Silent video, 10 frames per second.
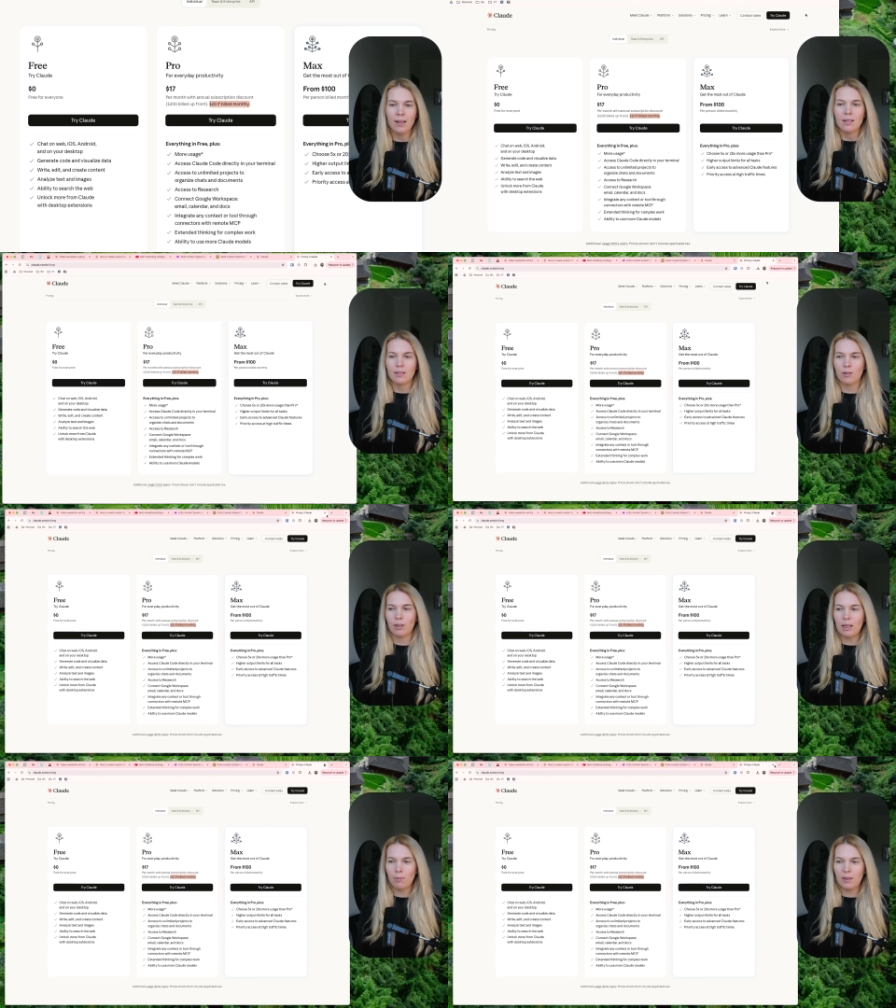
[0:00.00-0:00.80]
So
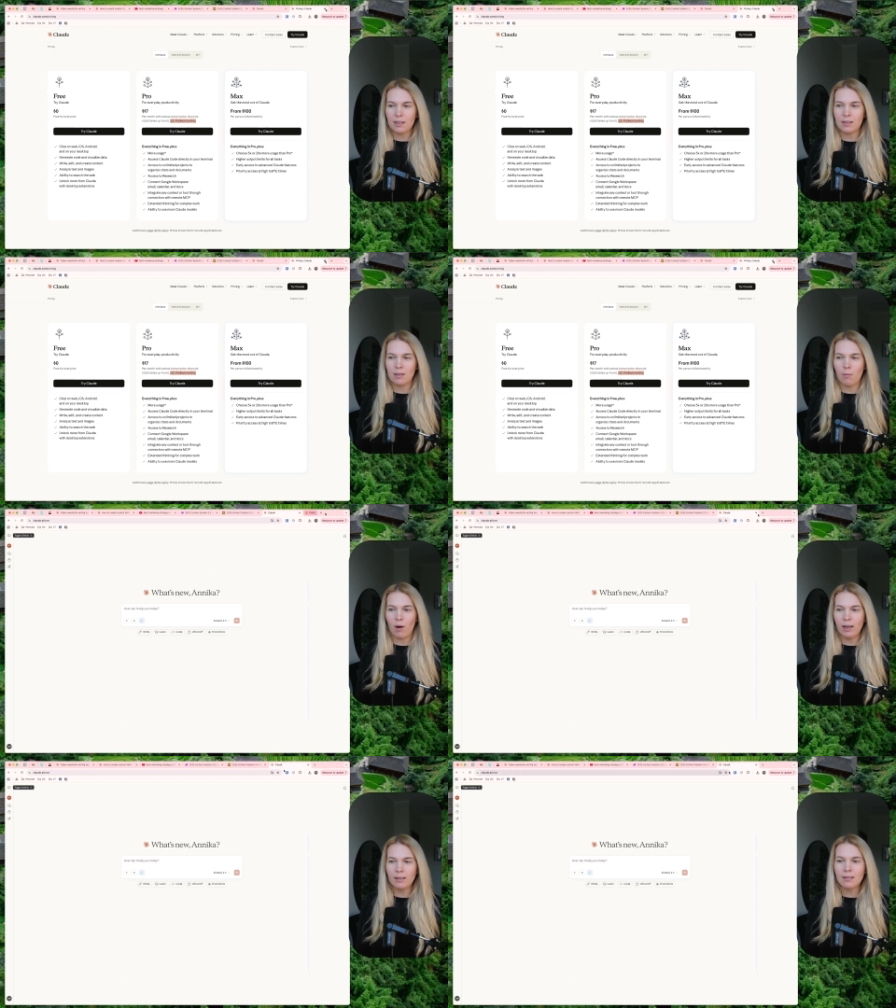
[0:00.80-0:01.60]
keep this in
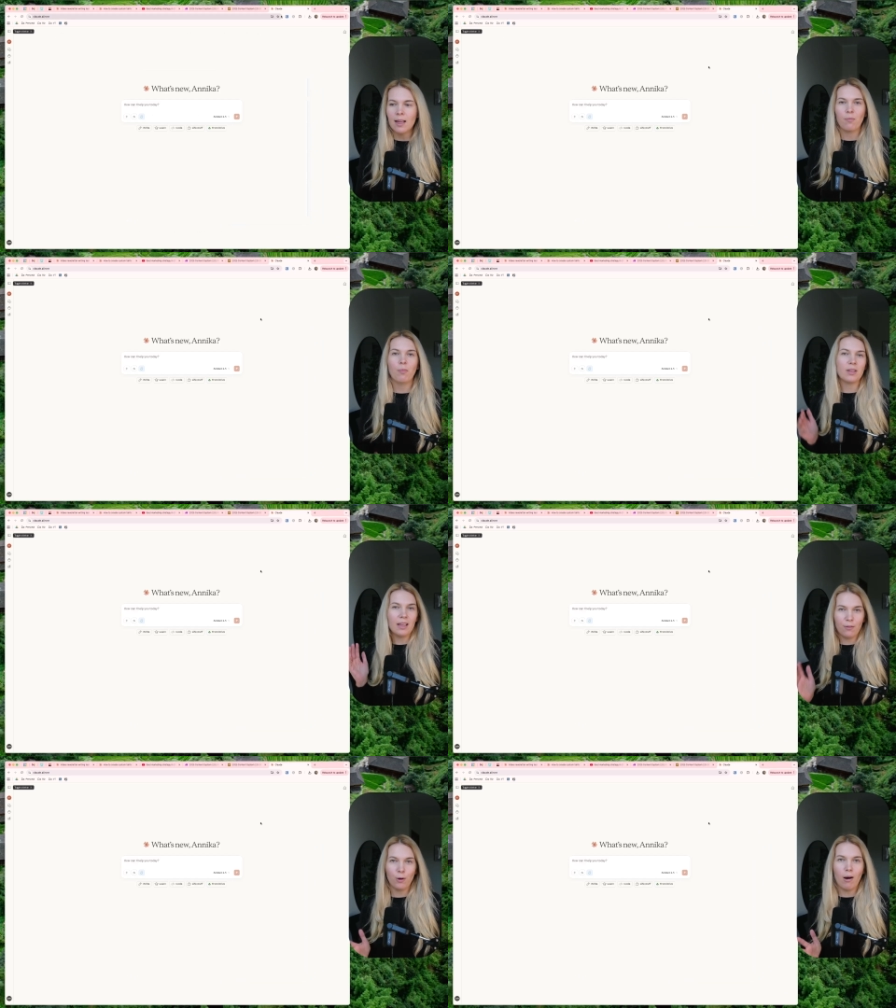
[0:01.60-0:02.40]
mind. But
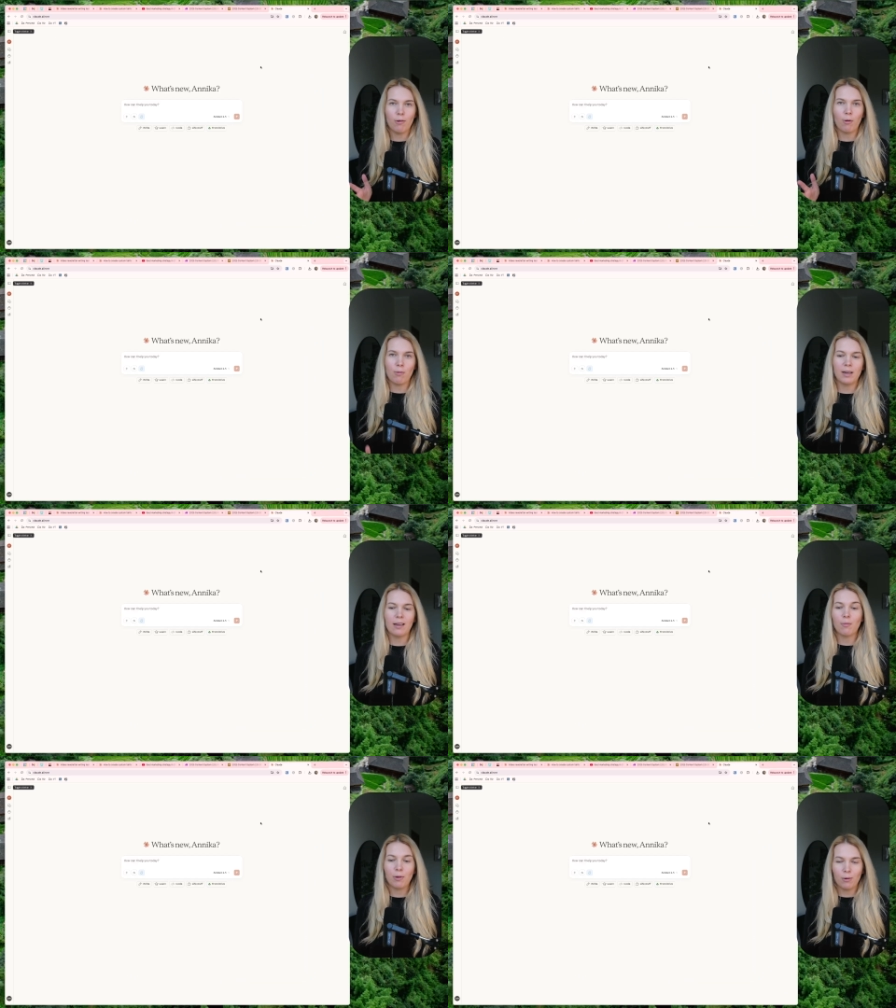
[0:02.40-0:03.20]
if you are already
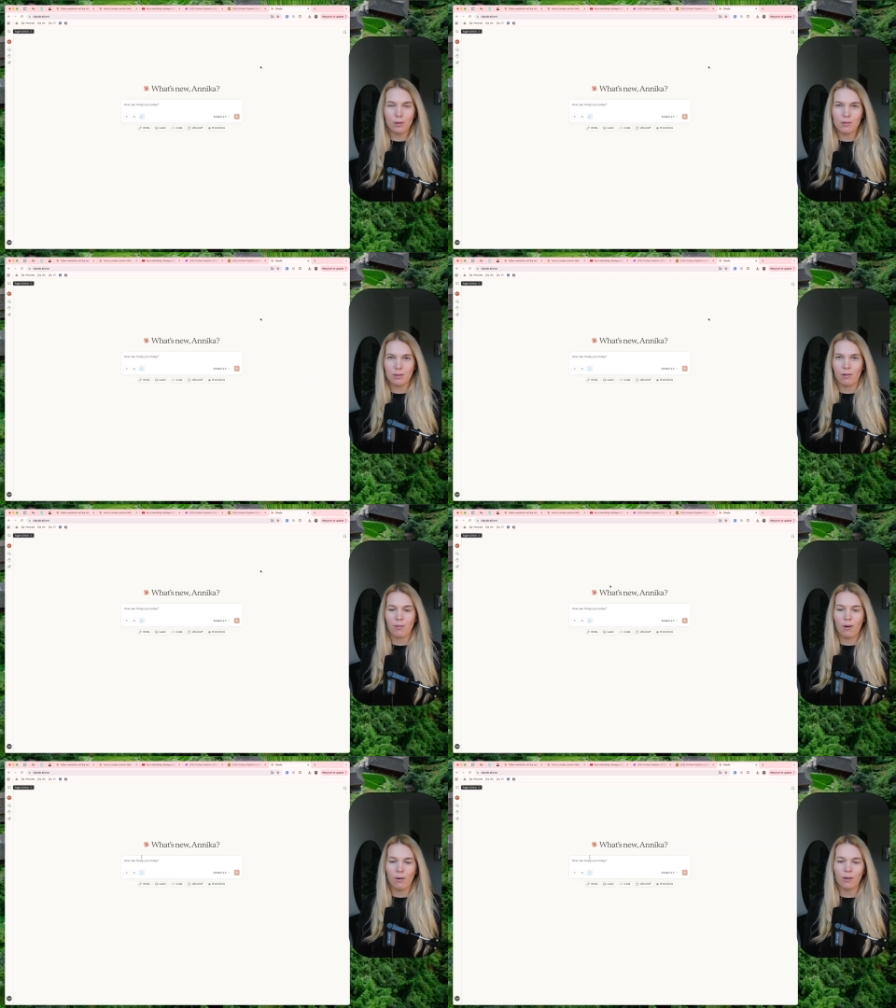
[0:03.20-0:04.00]
a pro user of
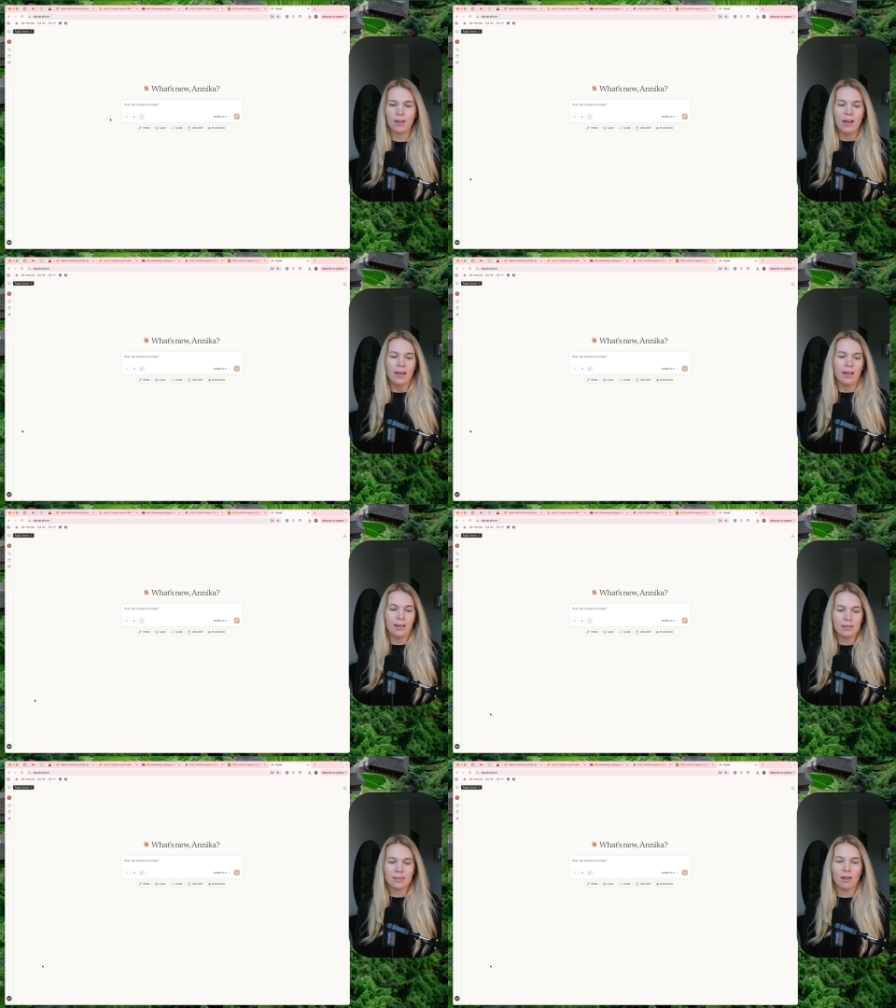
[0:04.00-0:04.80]
Claude,
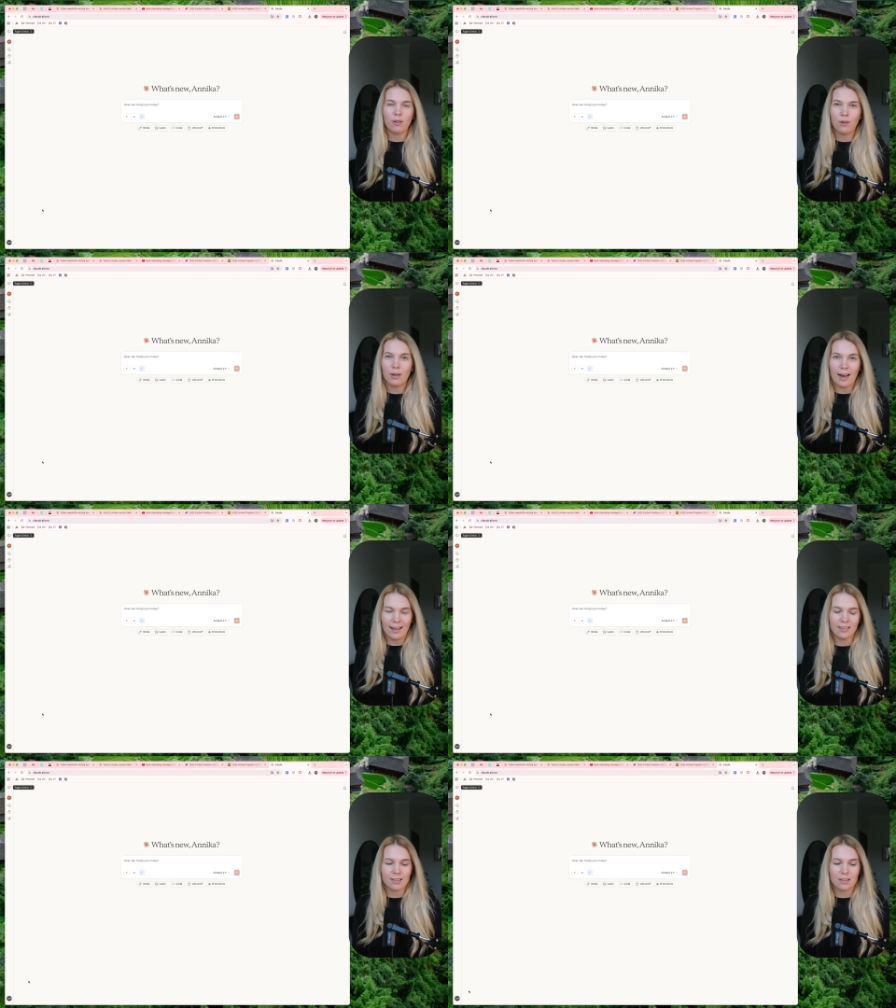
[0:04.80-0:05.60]
here's how you can
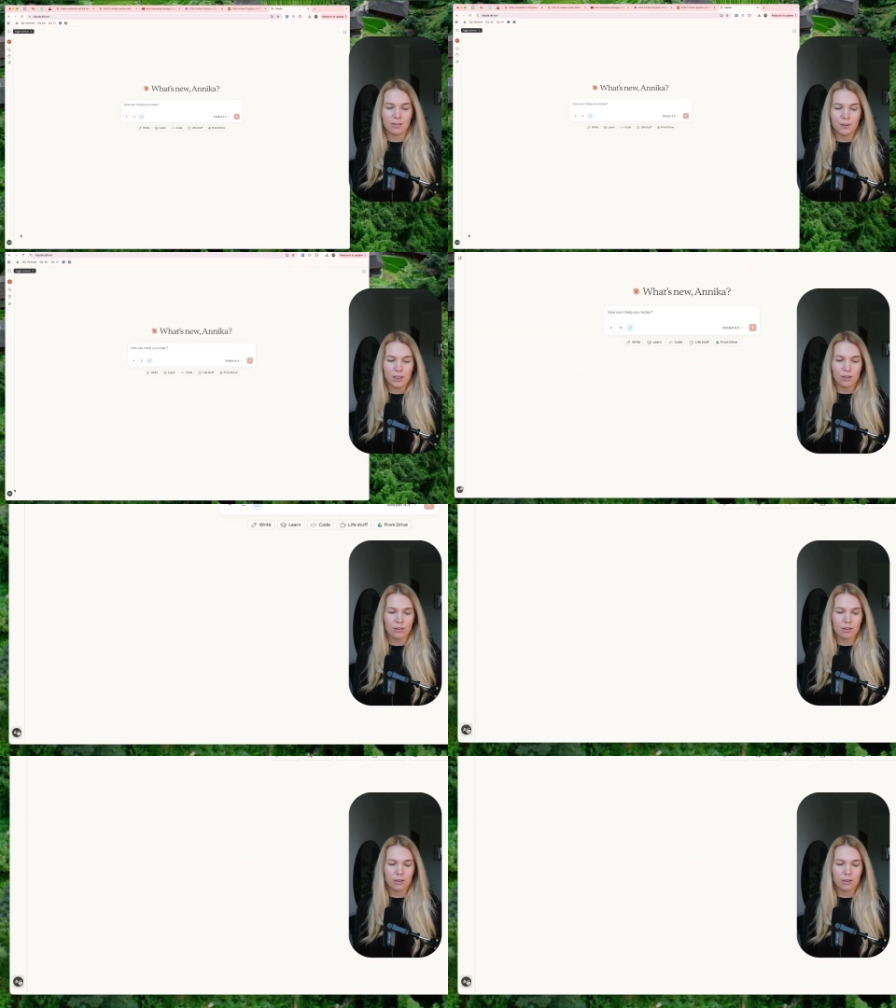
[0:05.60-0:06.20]
access this feature.